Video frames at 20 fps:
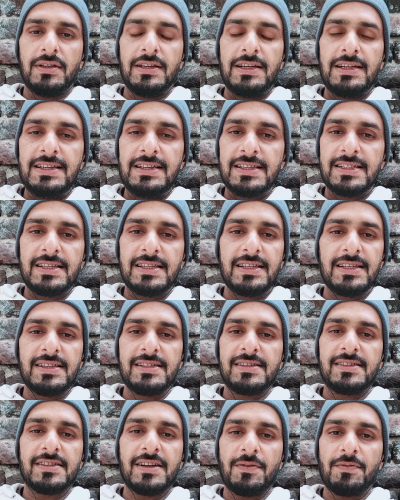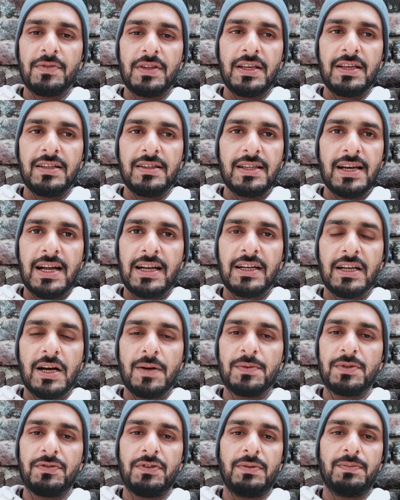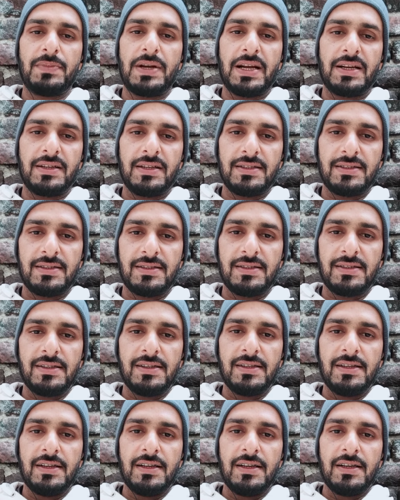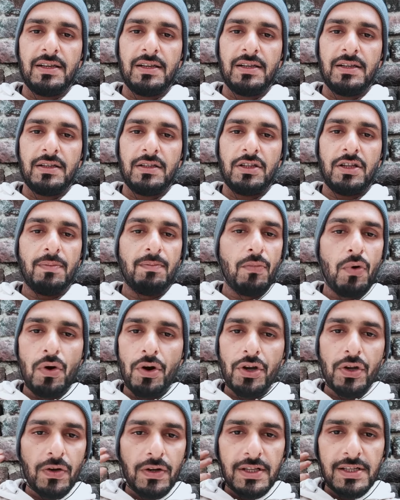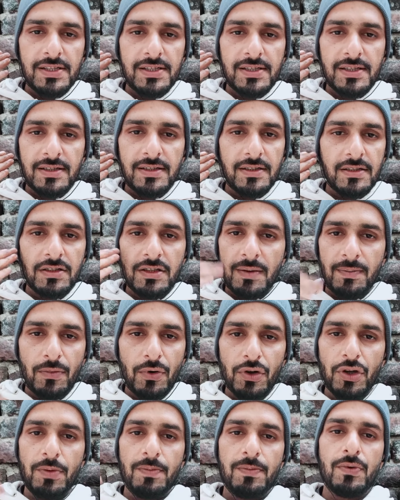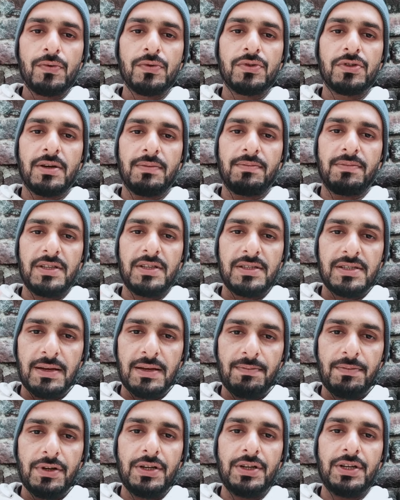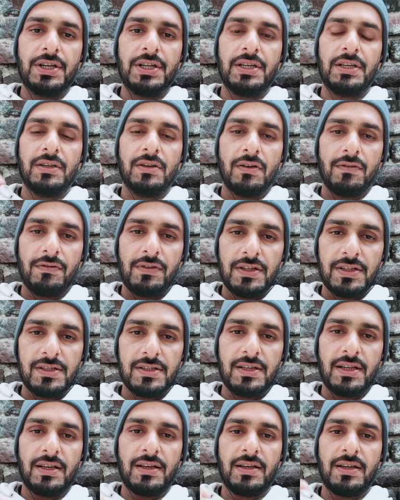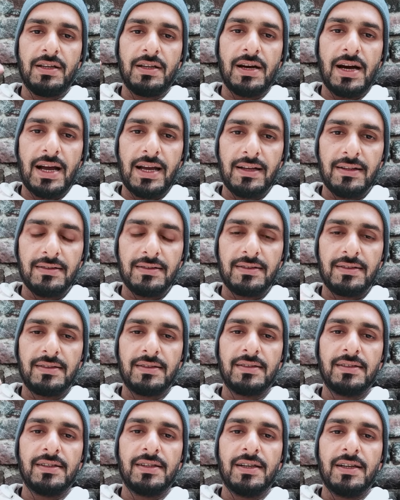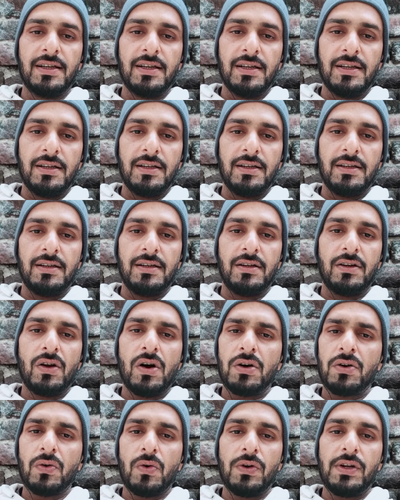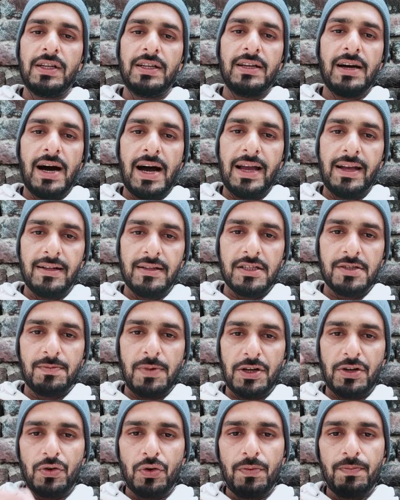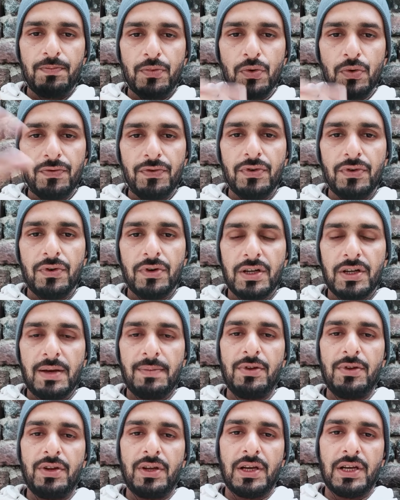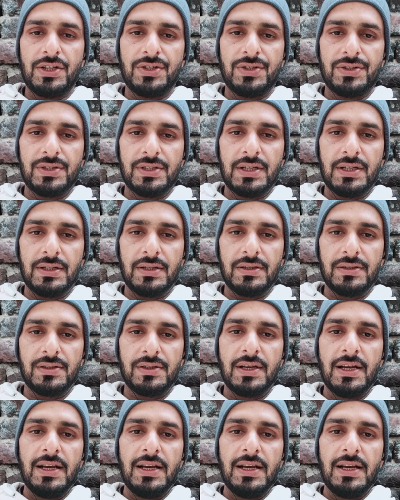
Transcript: Listening is something that comes with practice. The more you listen, the more you boost up this ability of listening in IELTS. Not only in IELTS, but to improve your communication skills.